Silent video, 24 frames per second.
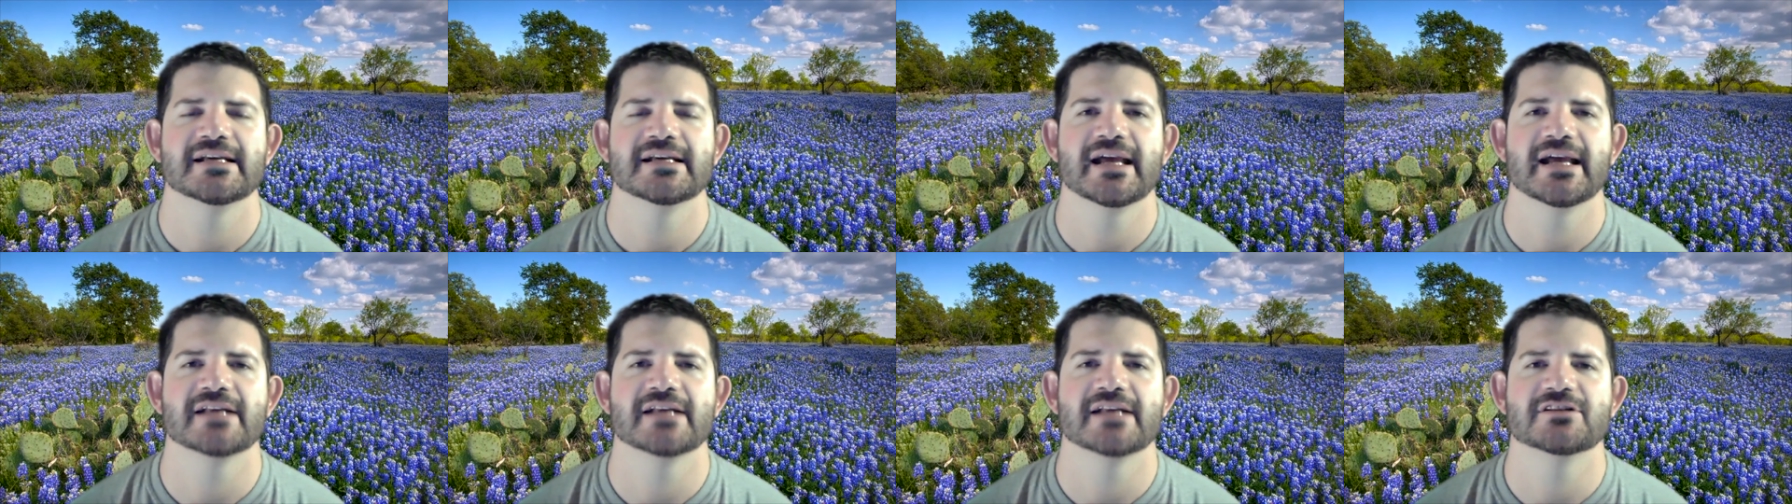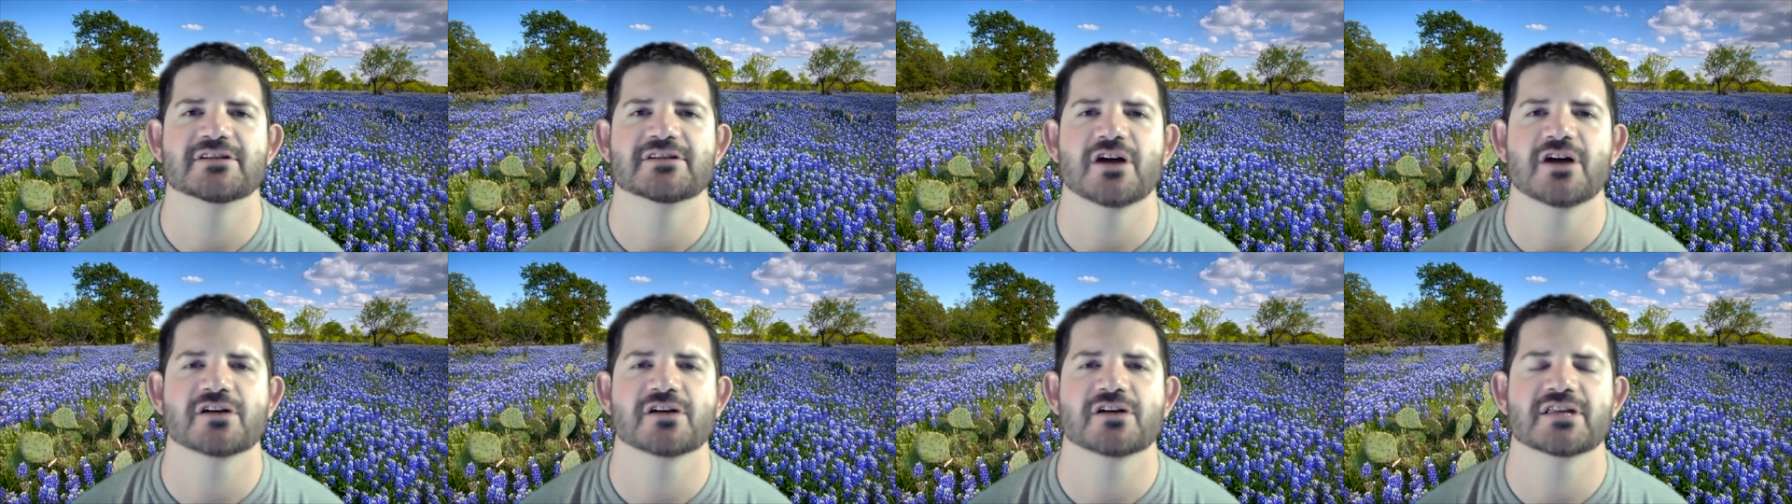and
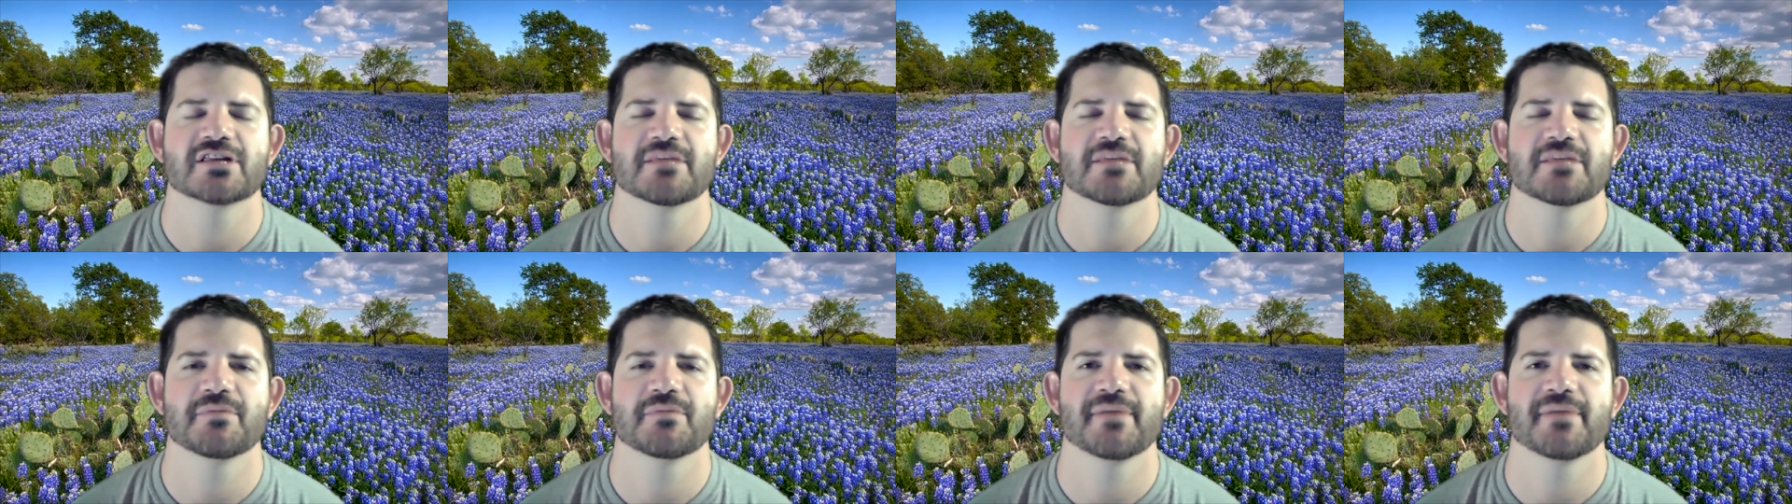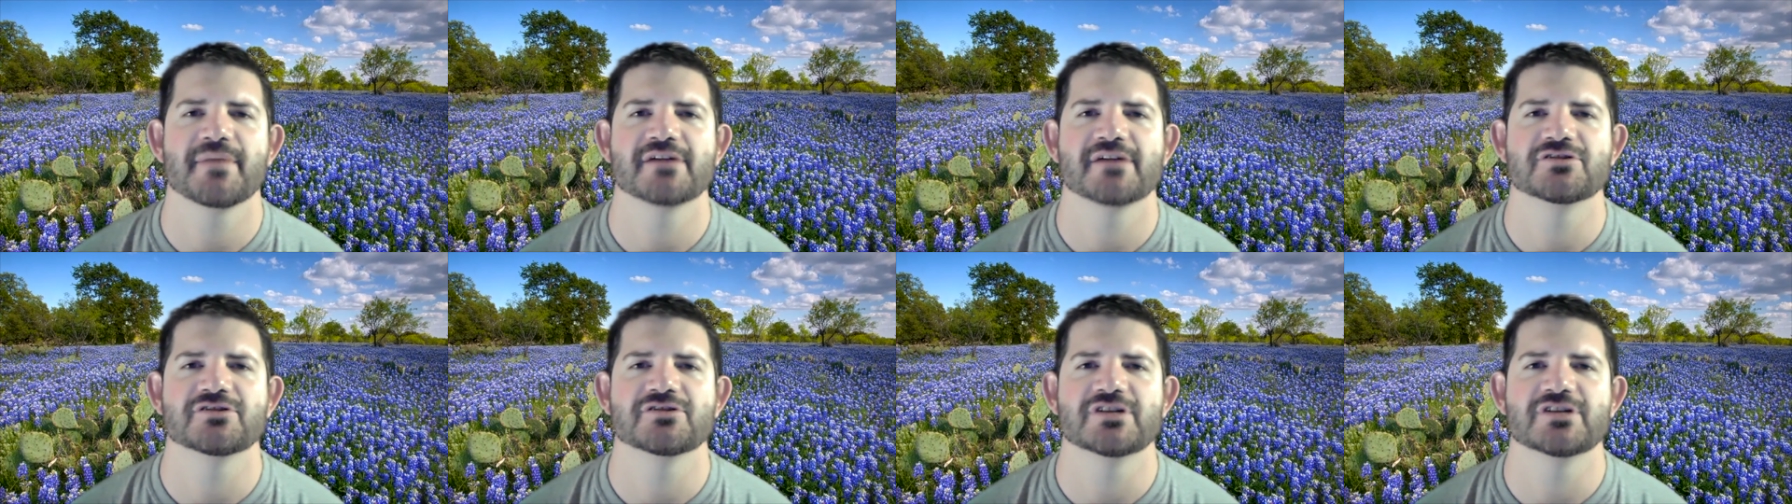talk to them
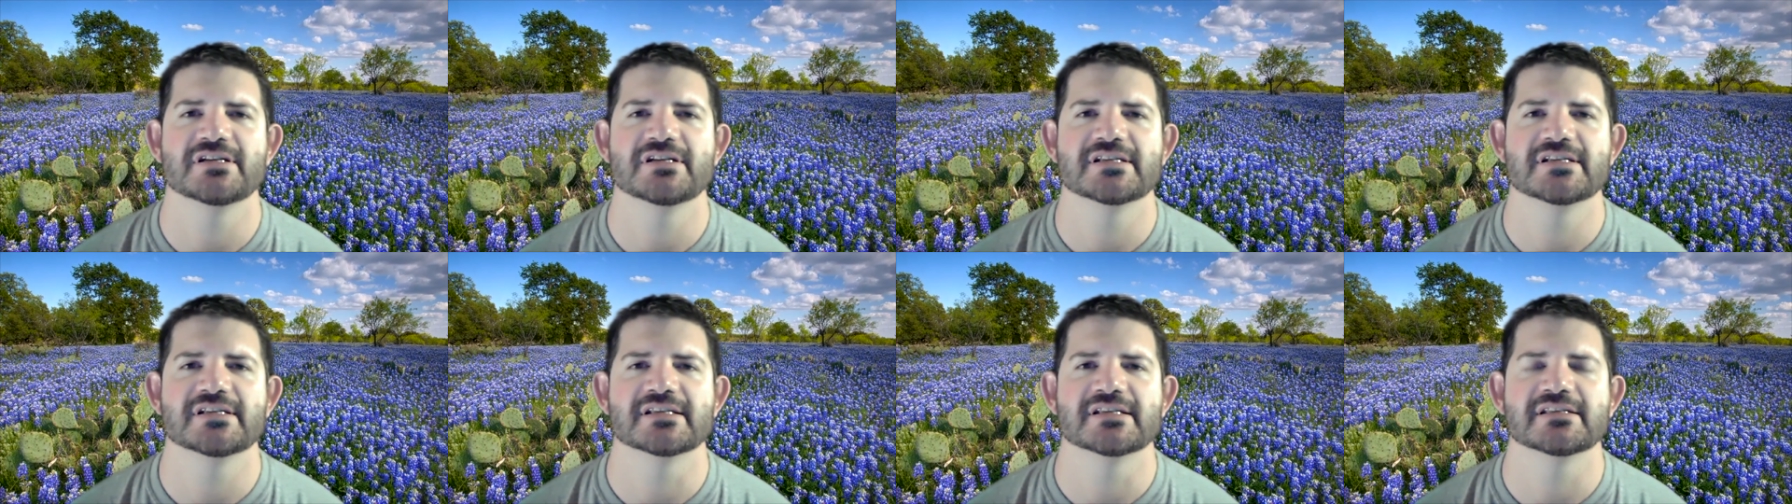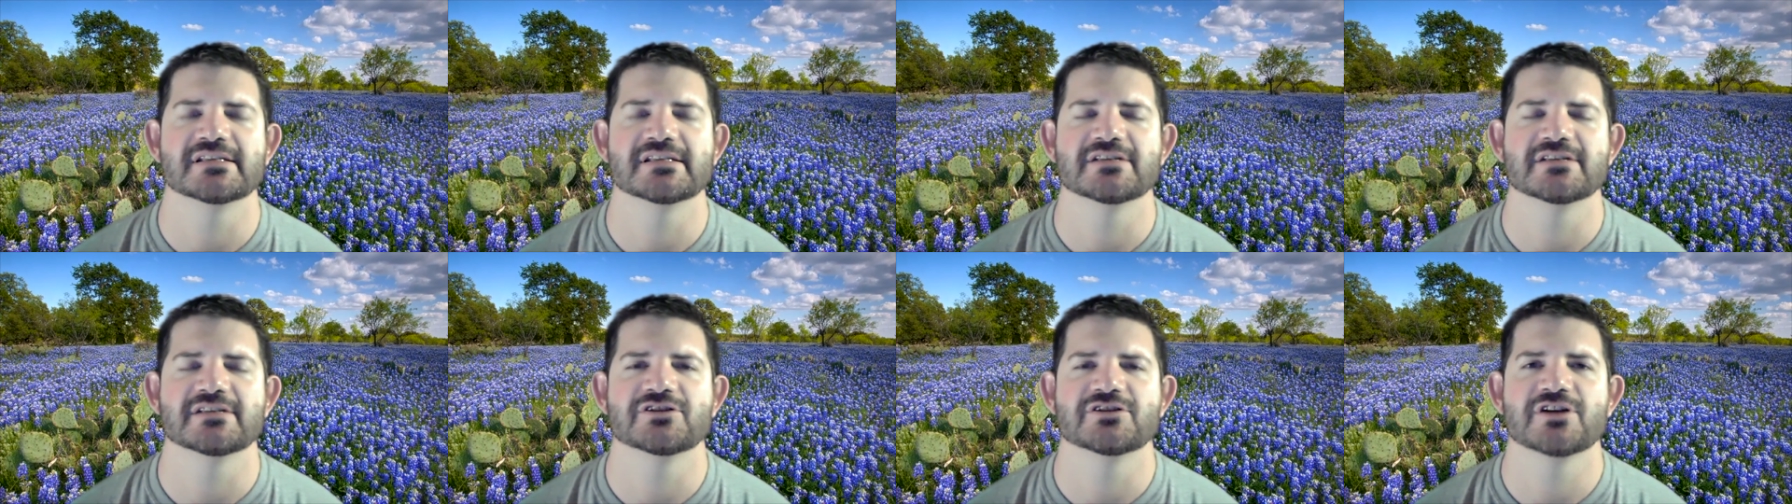about
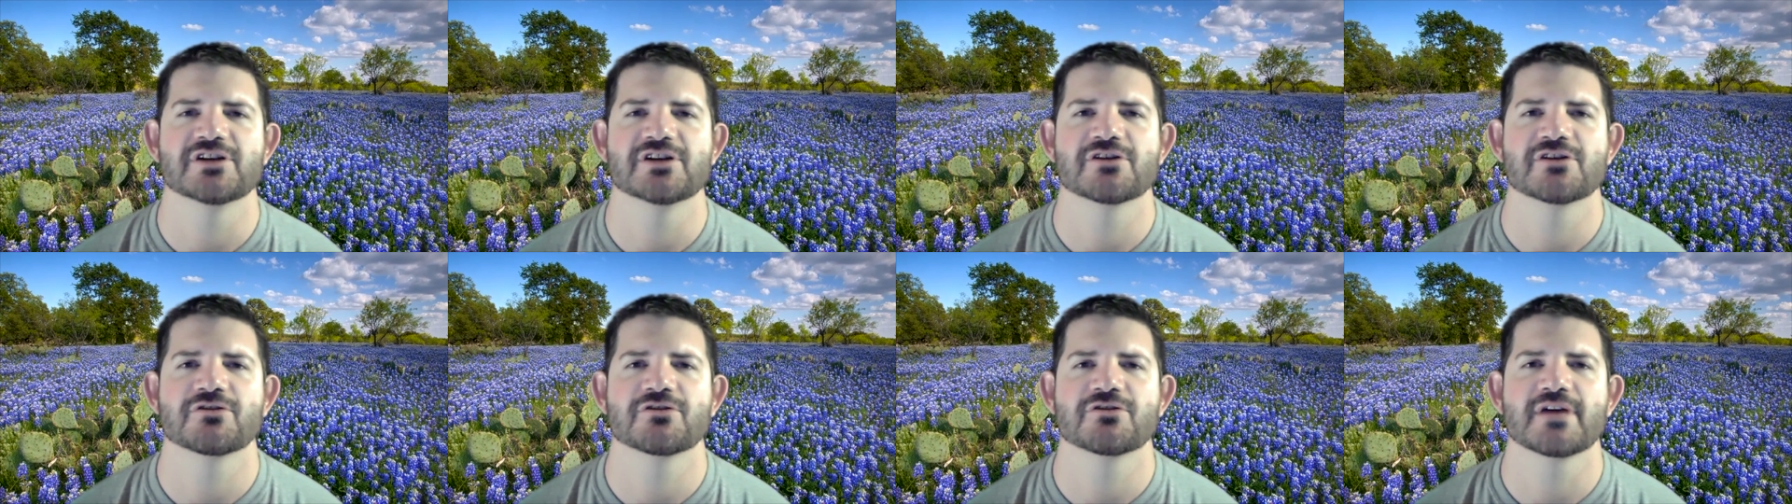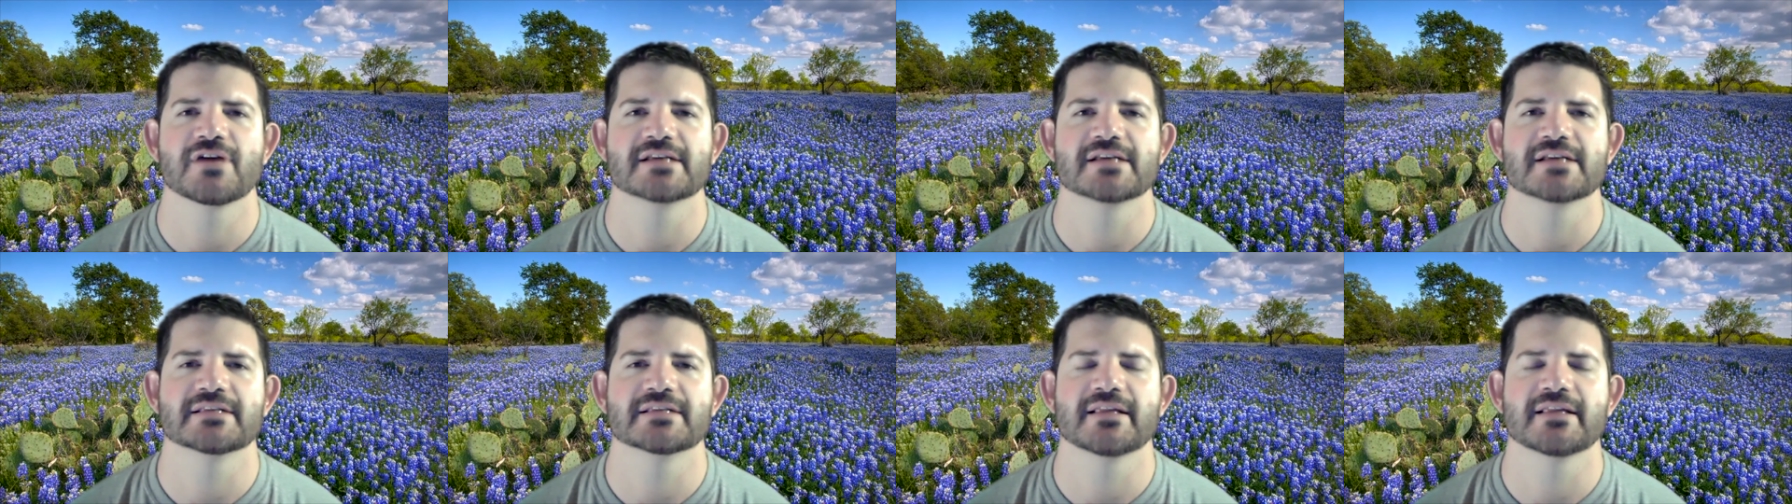Jesus and share
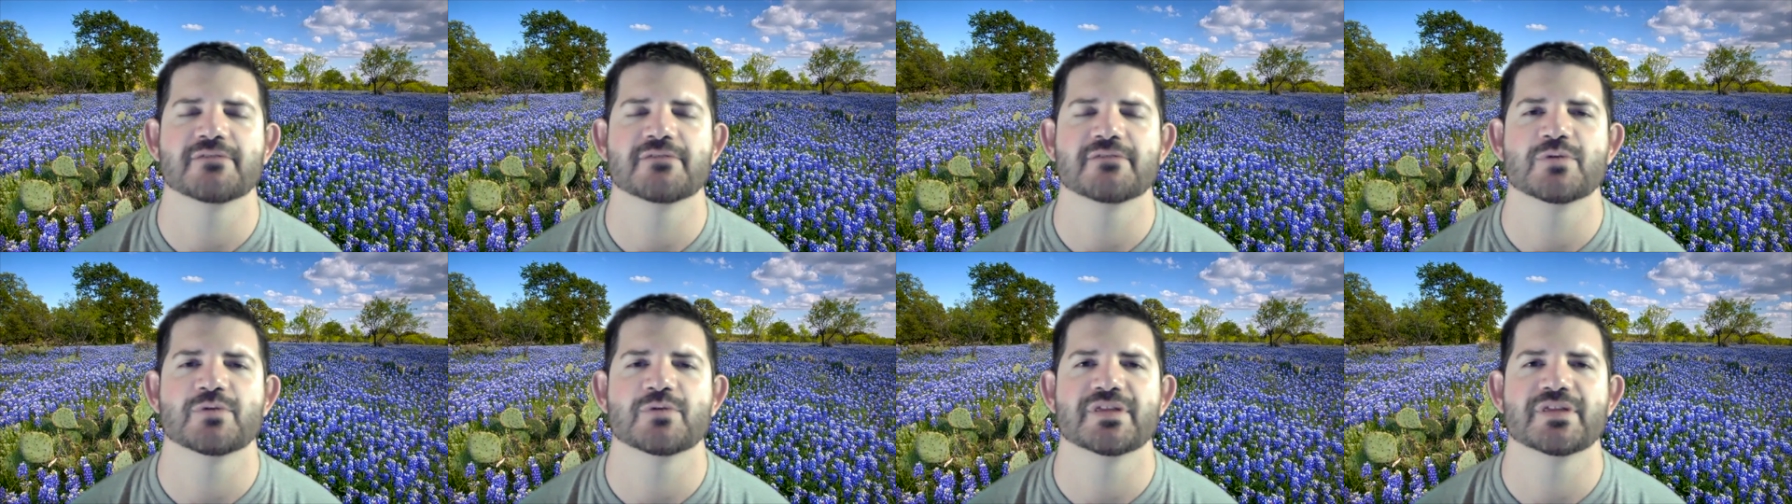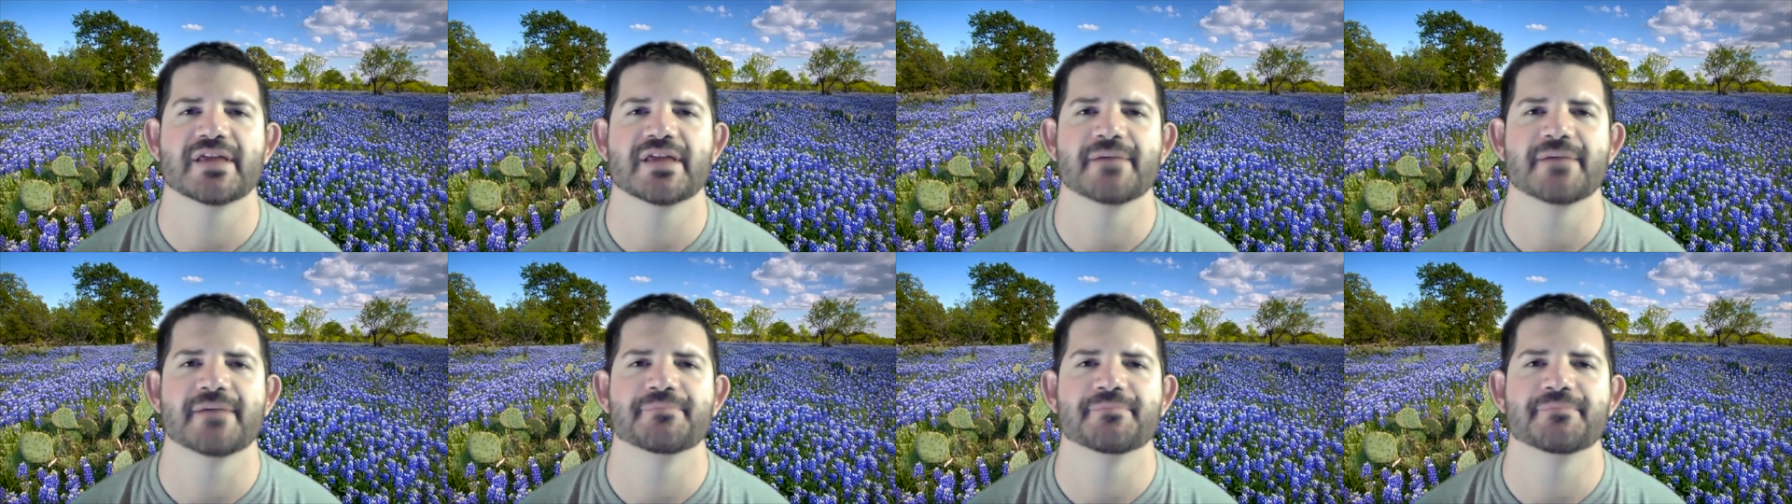Christ's love with
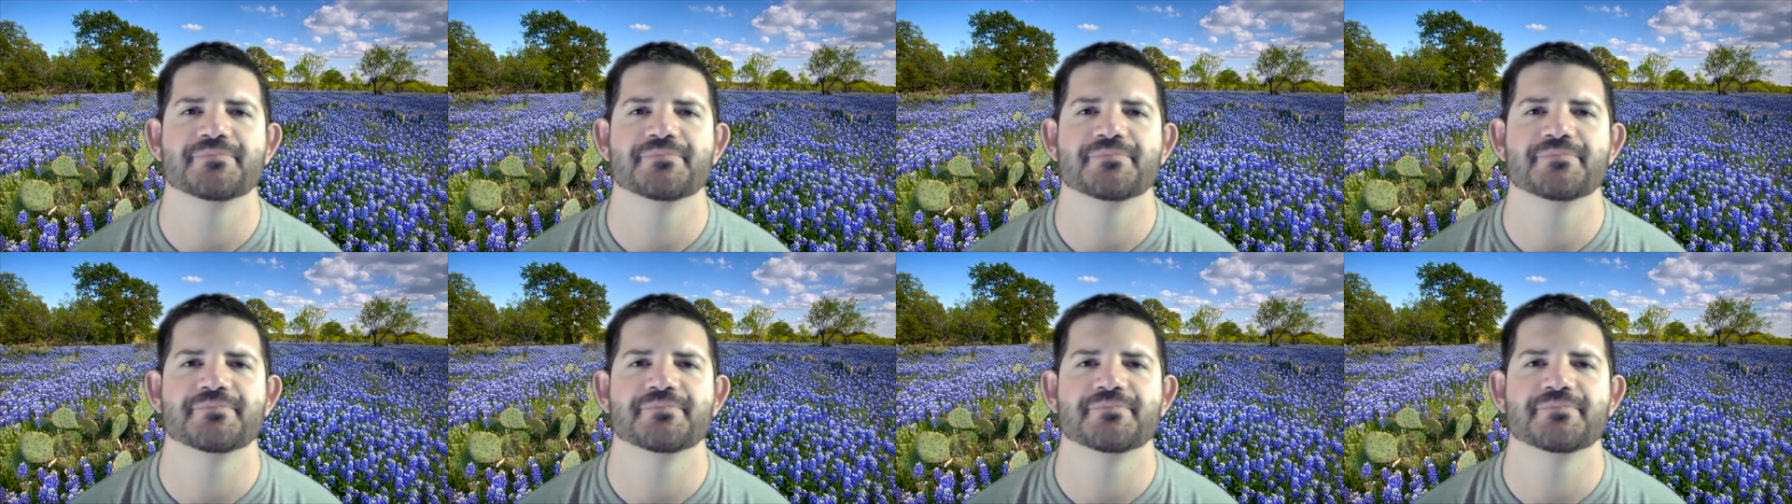them.